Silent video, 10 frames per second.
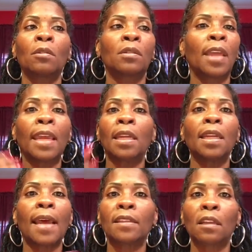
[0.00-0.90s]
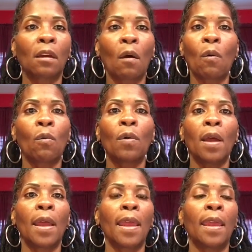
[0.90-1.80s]
taking it as it go,
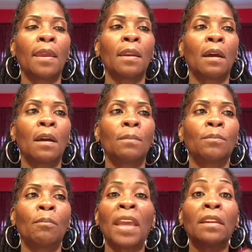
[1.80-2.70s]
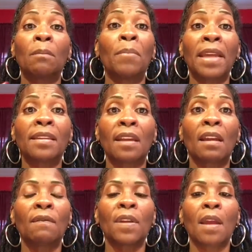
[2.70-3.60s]
and making the best out
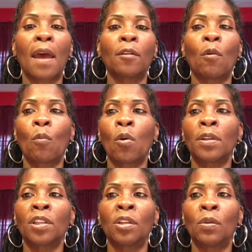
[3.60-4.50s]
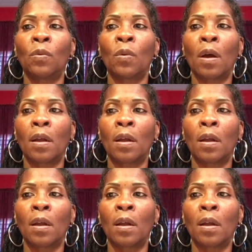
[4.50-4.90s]
of it. I don't want to